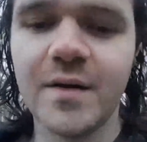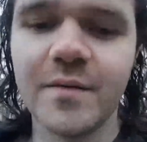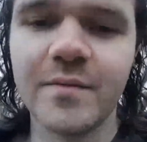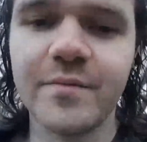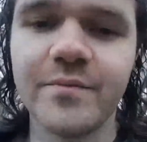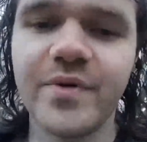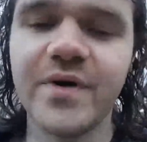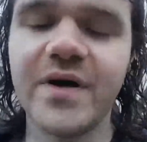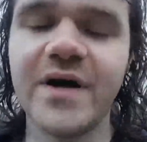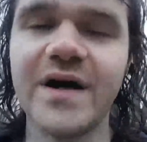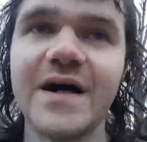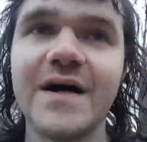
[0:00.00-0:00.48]

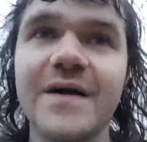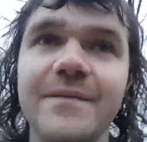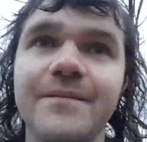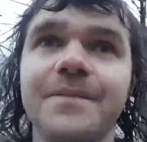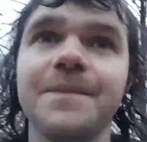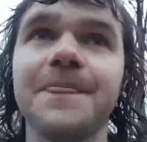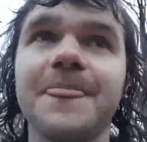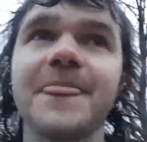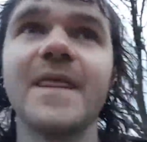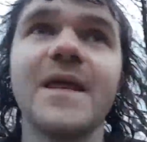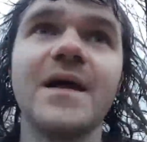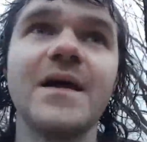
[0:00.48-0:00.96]
But
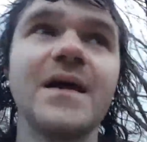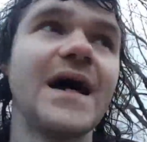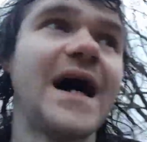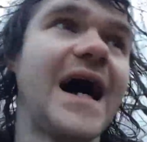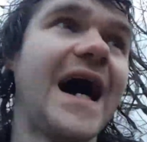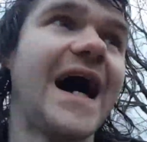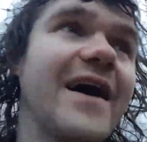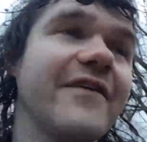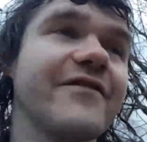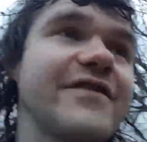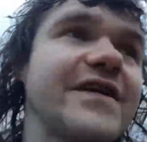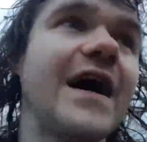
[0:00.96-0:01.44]

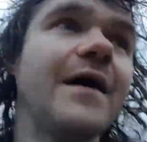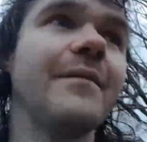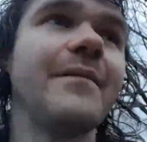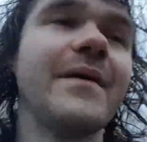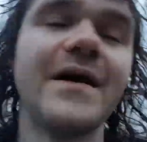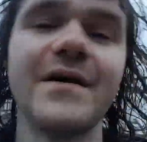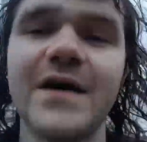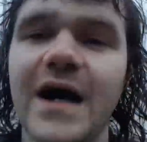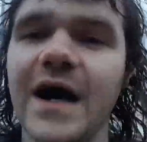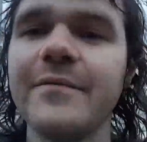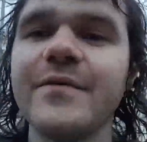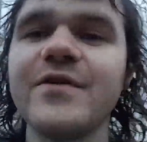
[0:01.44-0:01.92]
I've
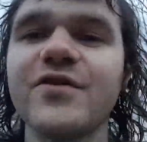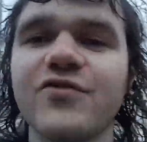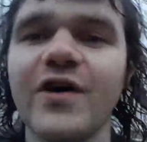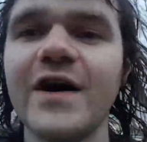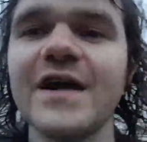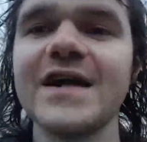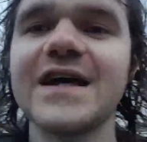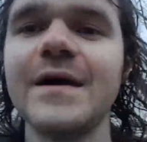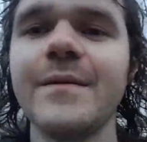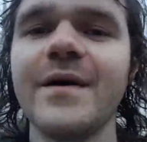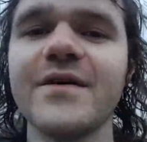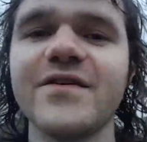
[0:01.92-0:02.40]
been
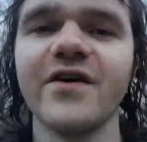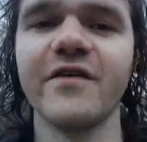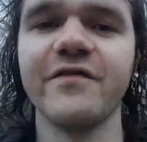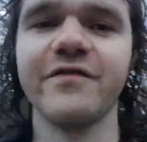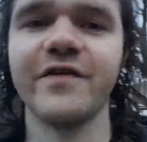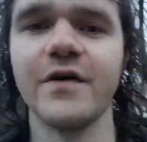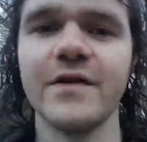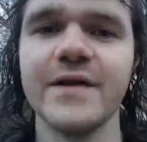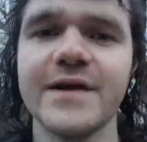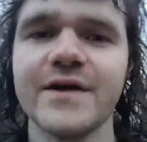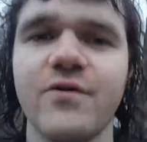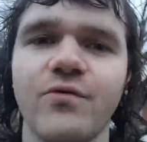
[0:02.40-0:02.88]
trying to keep myself
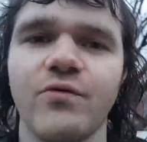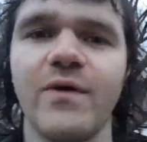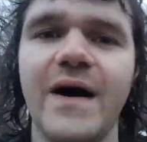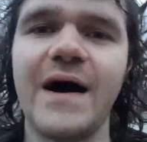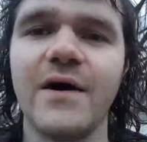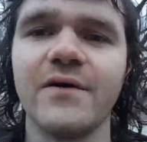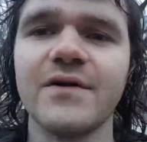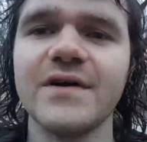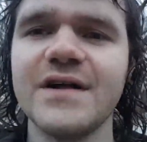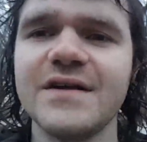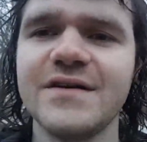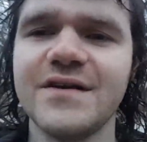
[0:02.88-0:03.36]
fairly
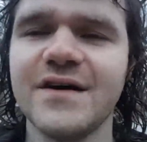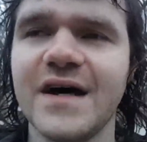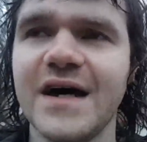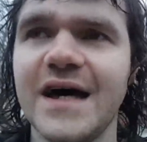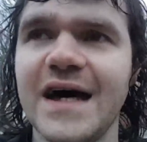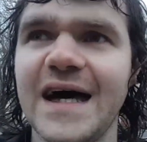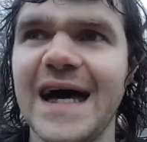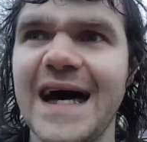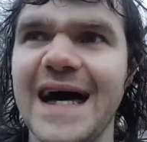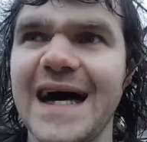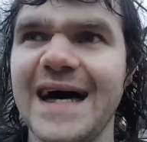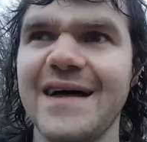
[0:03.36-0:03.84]
grounded,
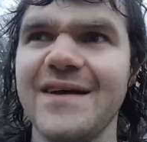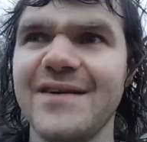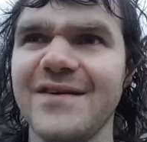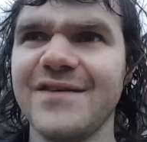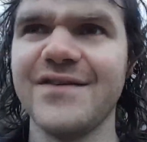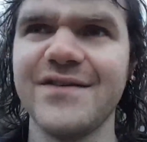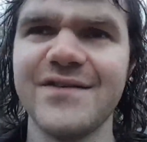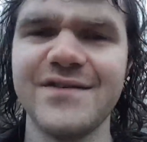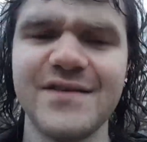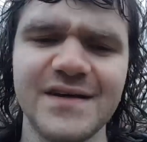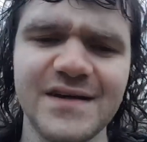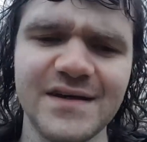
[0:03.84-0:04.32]

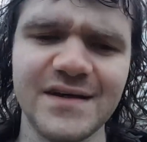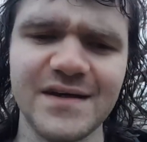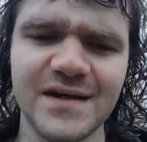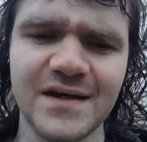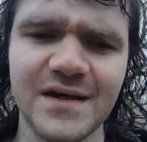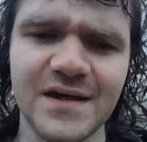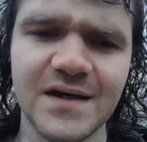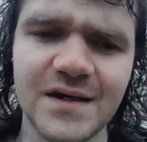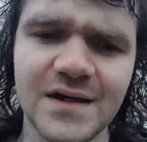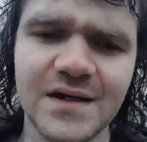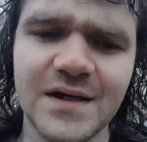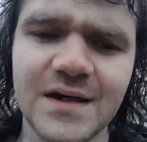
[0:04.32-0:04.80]
as
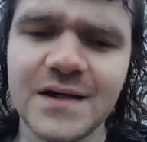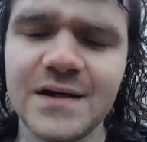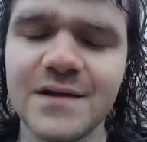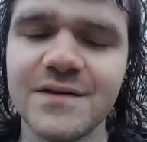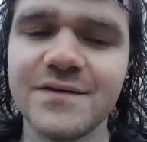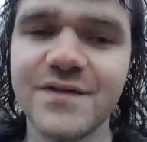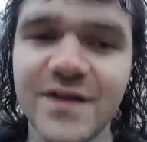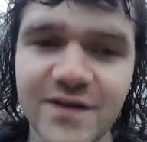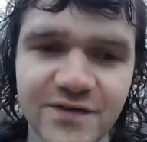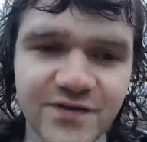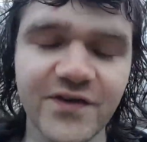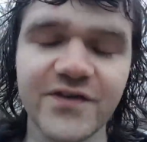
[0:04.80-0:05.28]

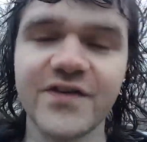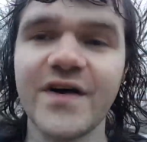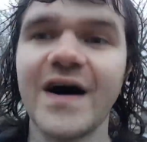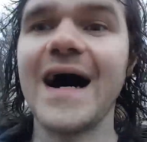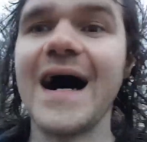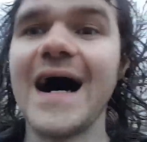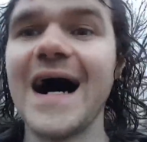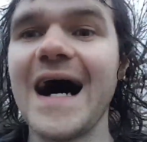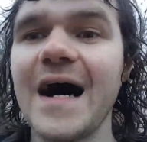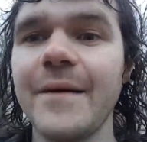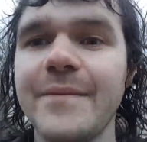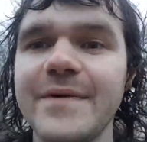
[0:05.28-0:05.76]
this is a
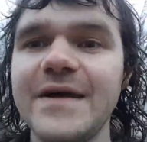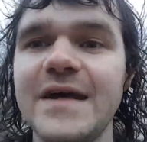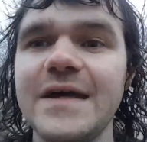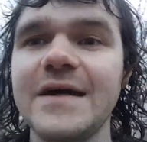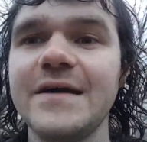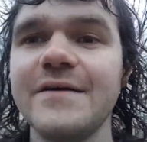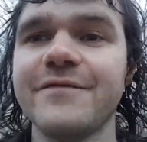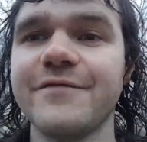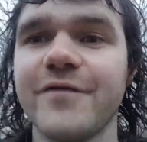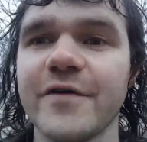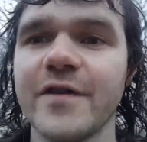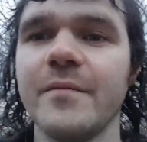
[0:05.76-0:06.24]

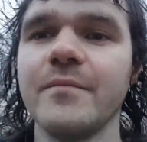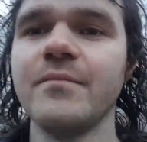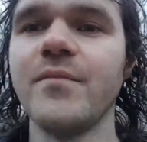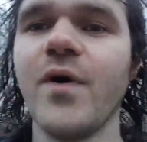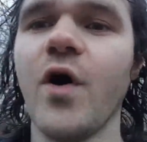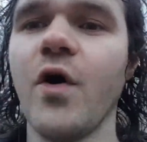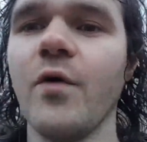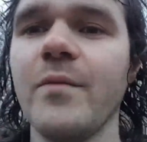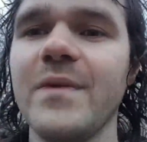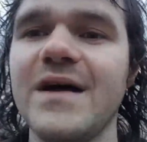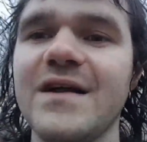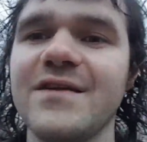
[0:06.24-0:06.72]
hobby for the
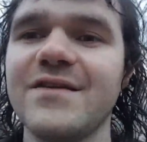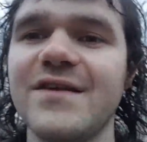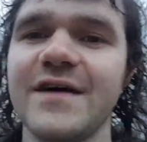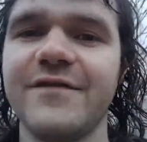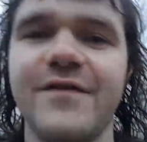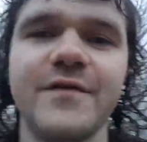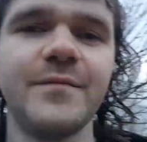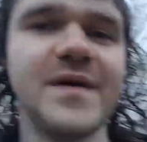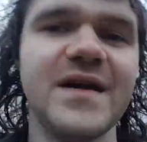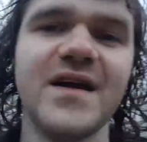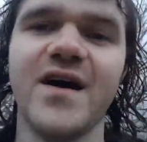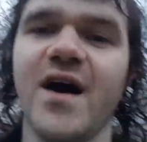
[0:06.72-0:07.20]
moment.
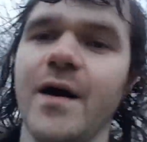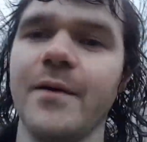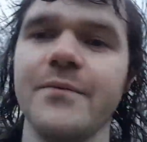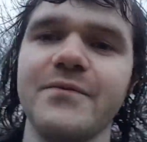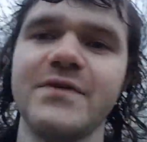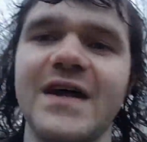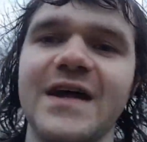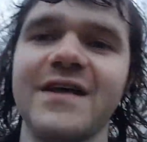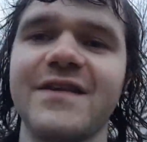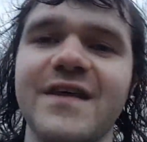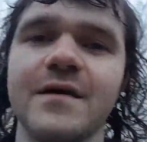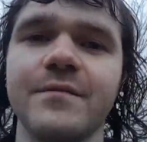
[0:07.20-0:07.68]
If it becomes
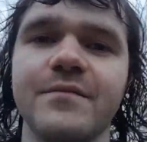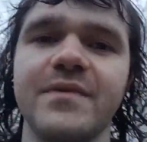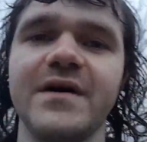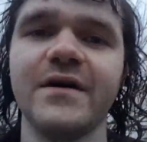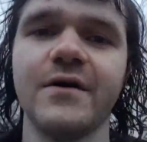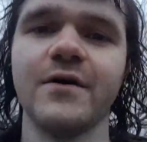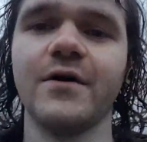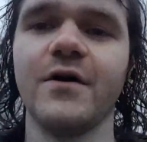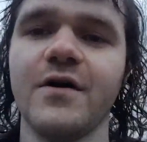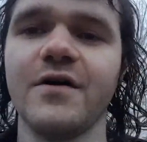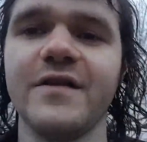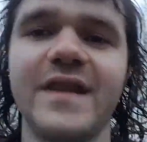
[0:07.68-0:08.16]
anything
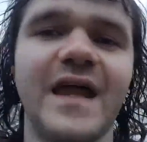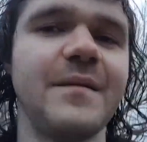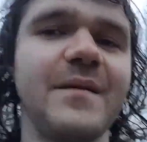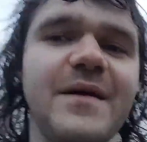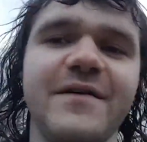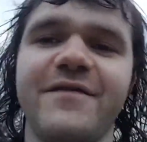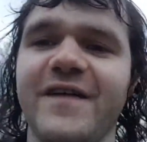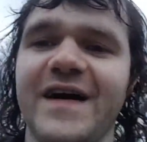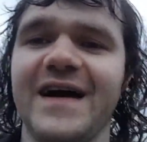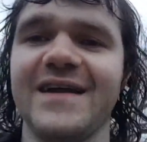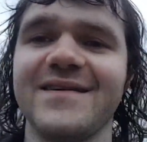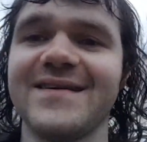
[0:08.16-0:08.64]
bigger, that'd be
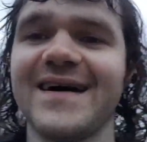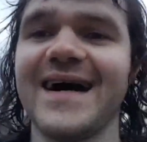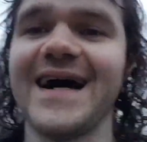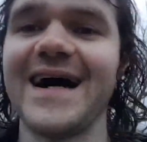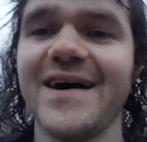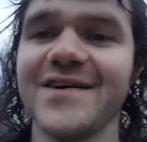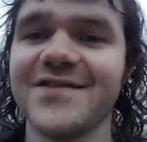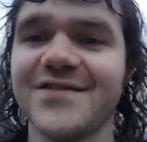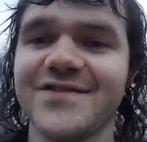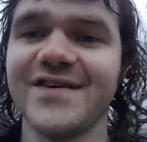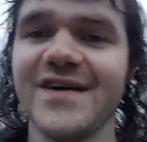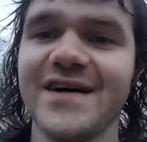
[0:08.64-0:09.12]

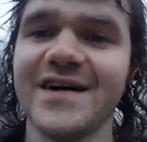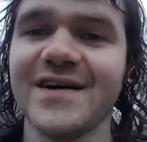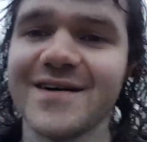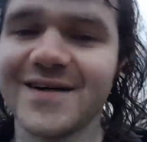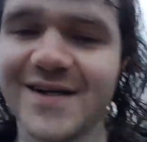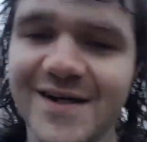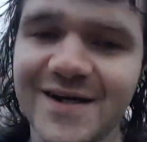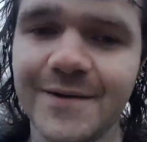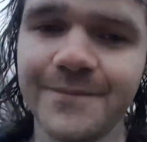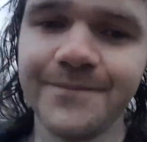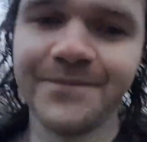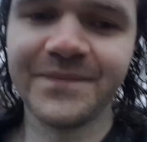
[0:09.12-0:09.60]

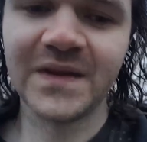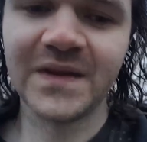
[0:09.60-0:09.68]
fantastic.